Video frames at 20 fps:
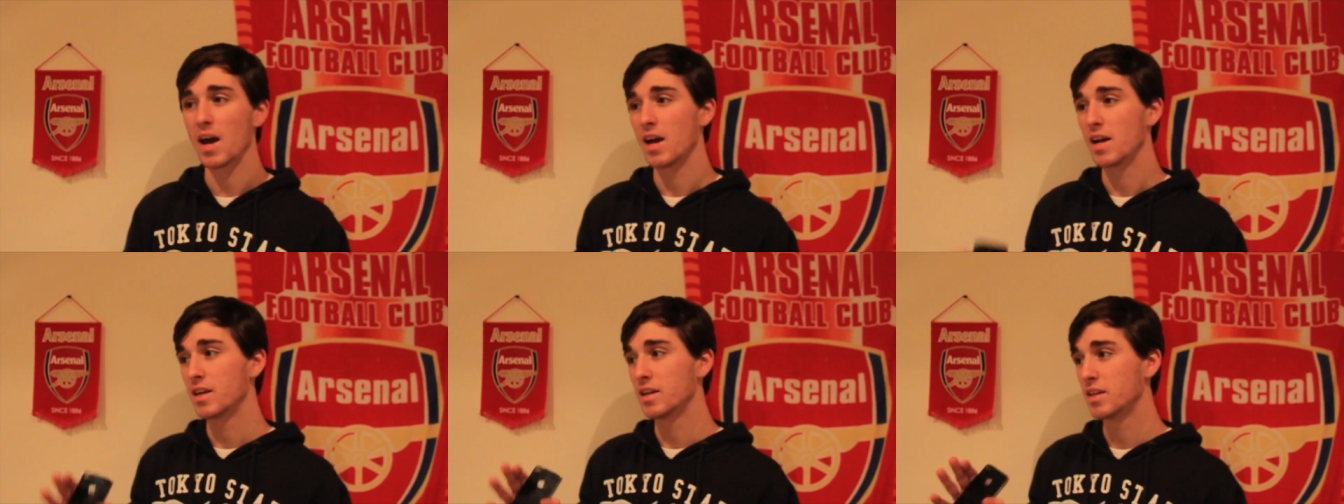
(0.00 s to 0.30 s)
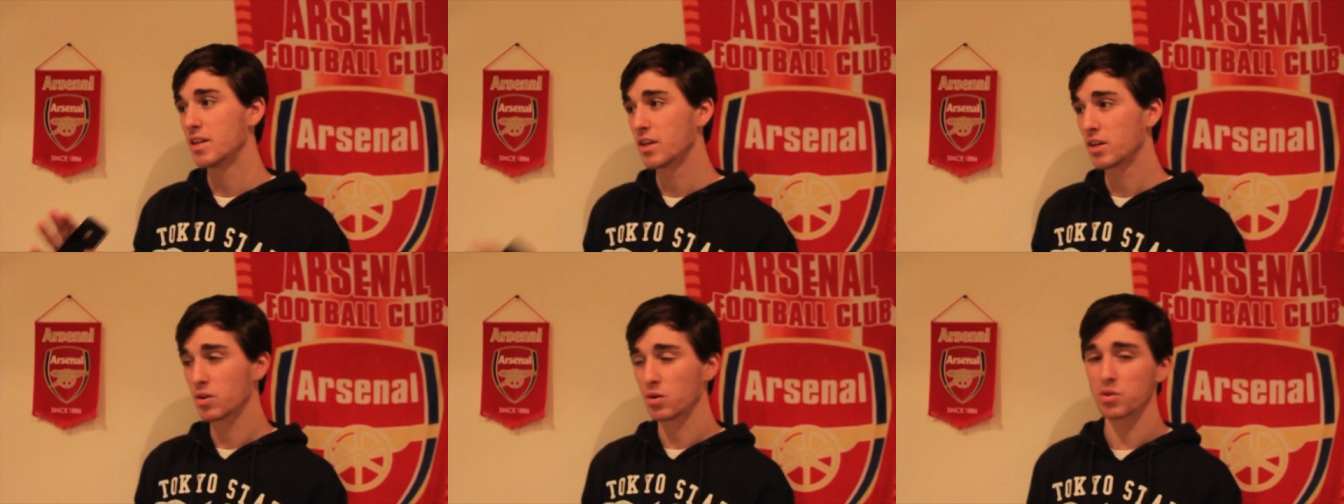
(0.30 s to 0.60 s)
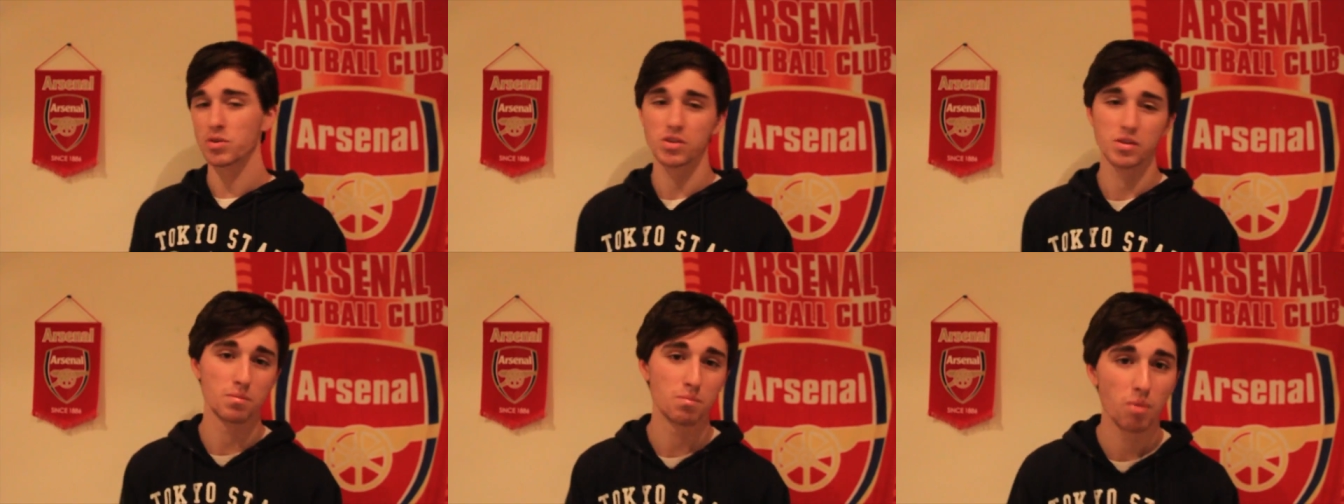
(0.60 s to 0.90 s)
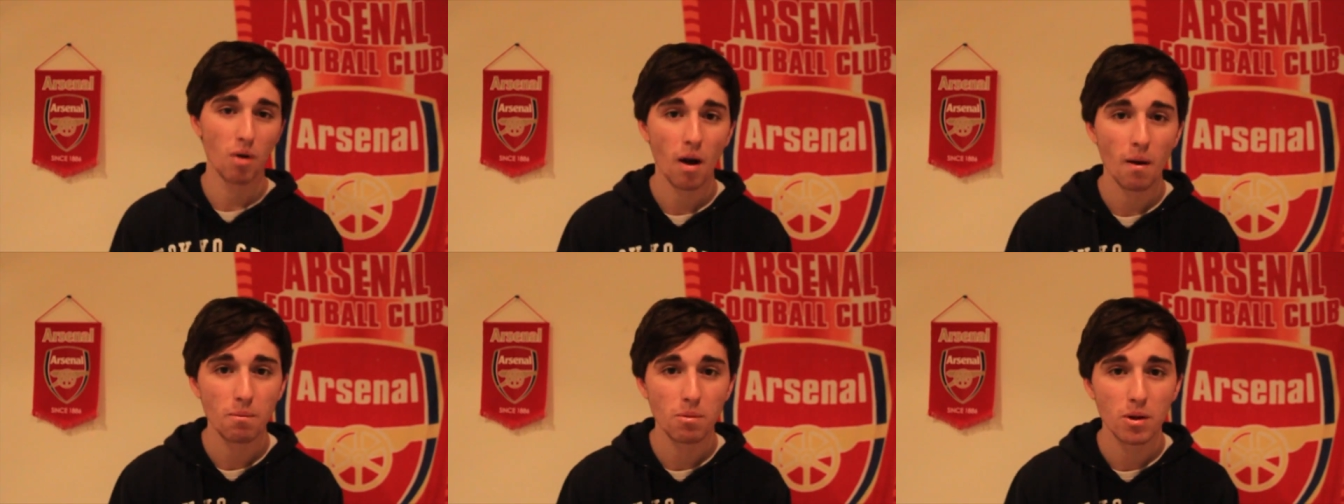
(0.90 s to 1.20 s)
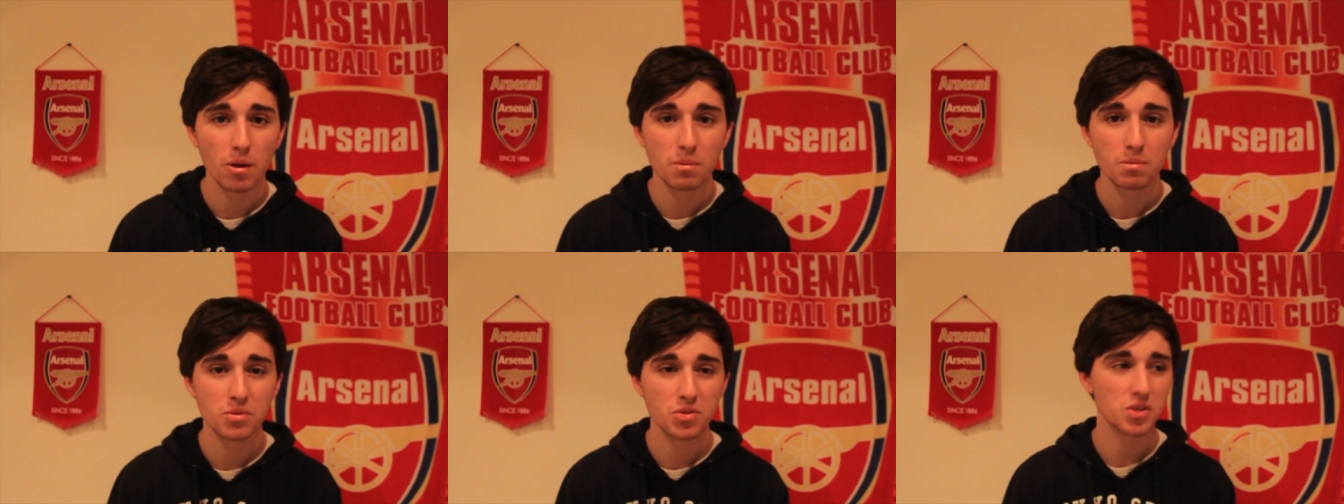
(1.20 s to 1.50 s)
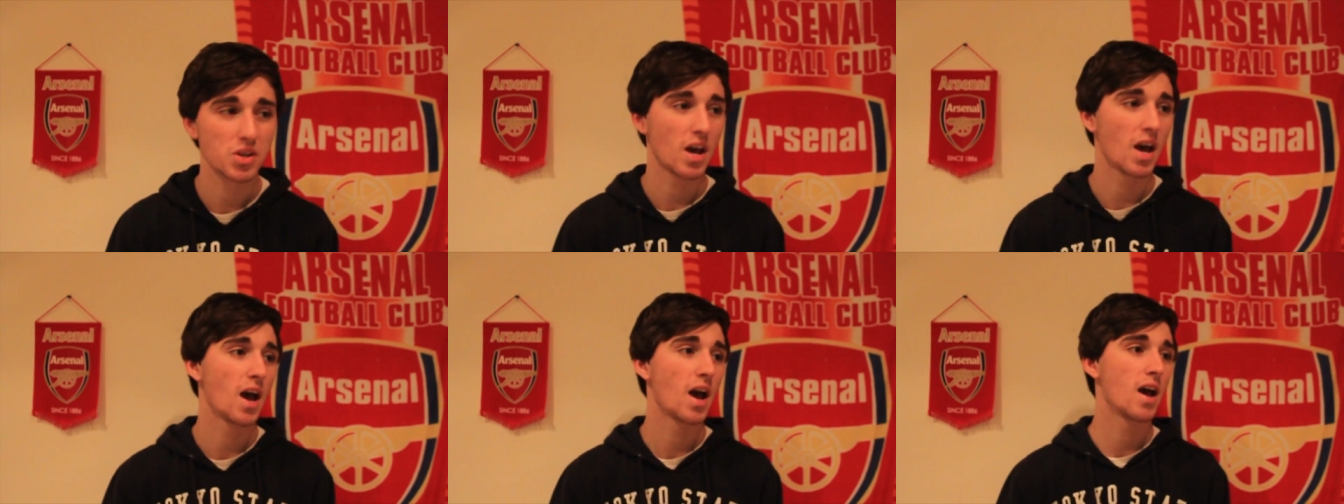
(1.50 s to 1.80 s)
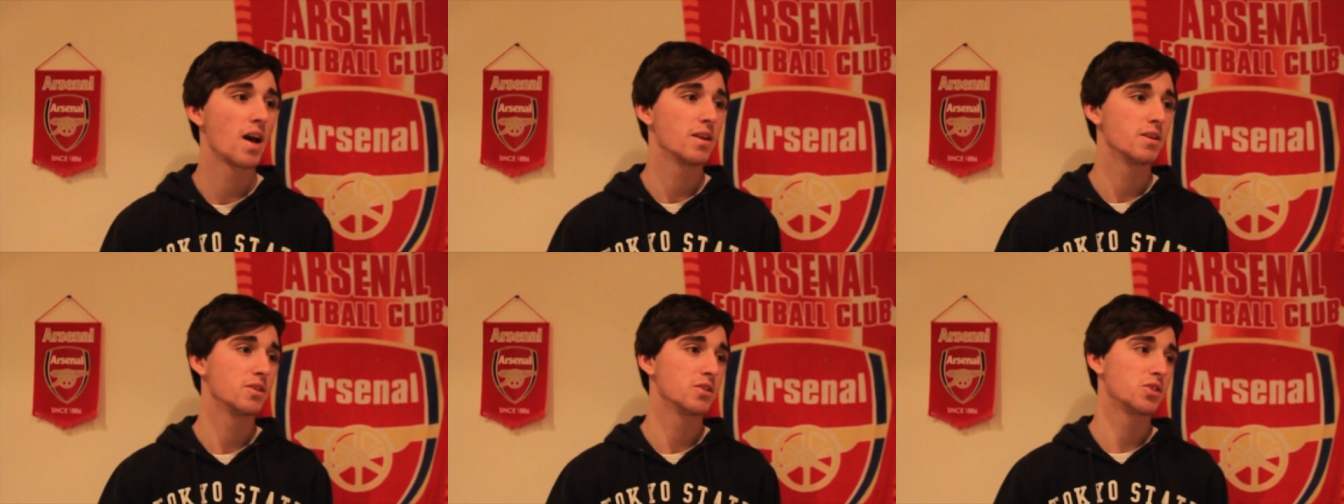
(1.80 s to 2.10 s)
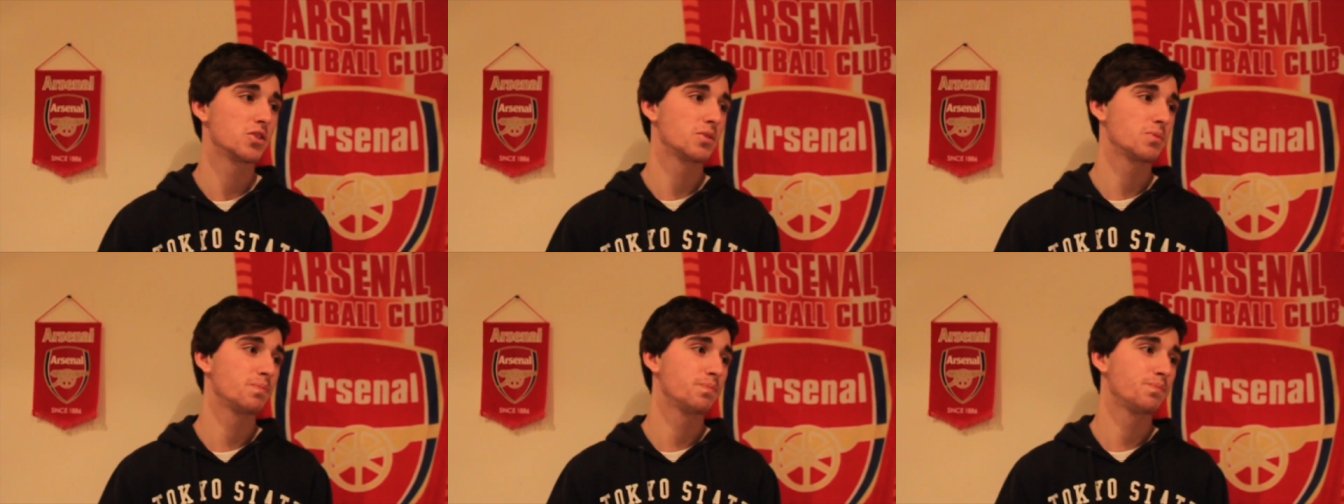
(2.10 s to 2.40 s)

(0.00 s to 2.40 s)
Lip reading: and he caused some problems, and